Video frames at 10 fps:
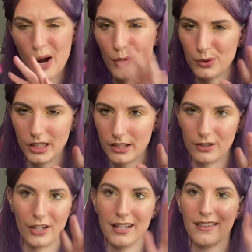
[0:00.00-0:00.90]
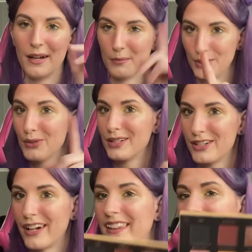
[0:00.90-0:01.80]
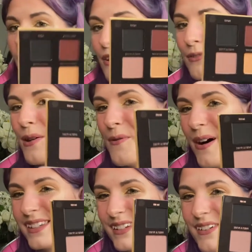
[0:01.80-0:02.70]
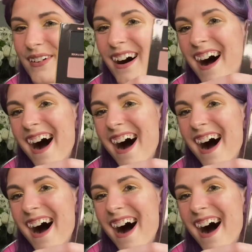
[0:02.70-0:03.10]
I won't link it or anything, but you can check that out if you want to.